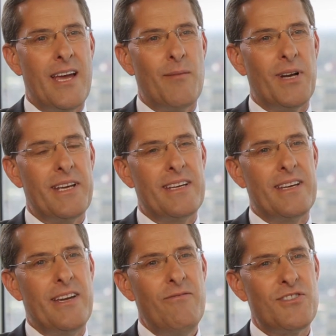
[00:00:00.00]
Emily,
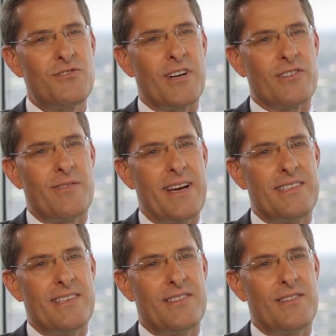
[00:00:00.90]
infrastructure
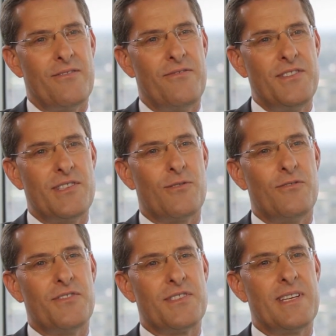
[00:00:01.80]
assets are the physical
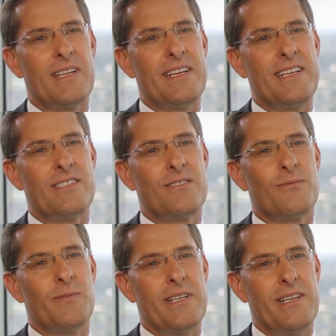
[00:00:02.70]
facilities
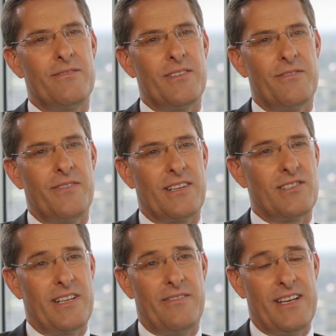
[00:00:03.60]
we need for the
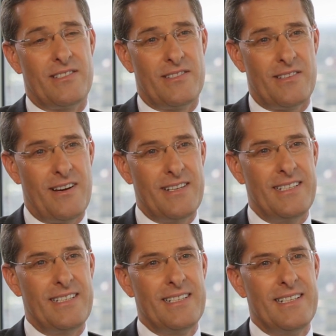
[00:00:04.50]
functioning of our
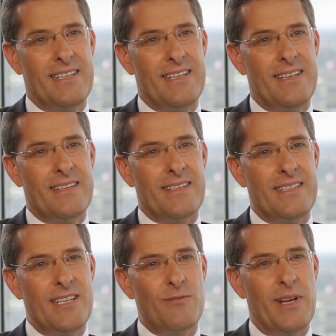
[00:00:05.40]
society. They
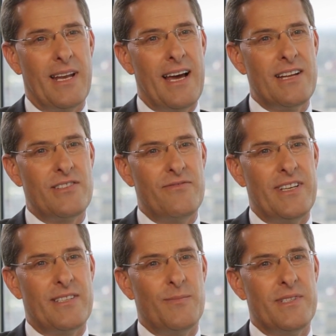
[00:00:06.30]
tend to be large
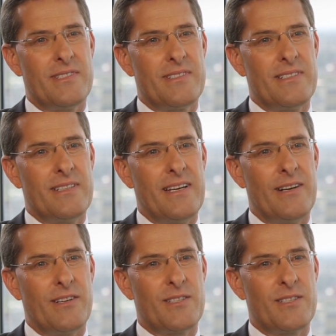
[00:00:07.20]
investments and are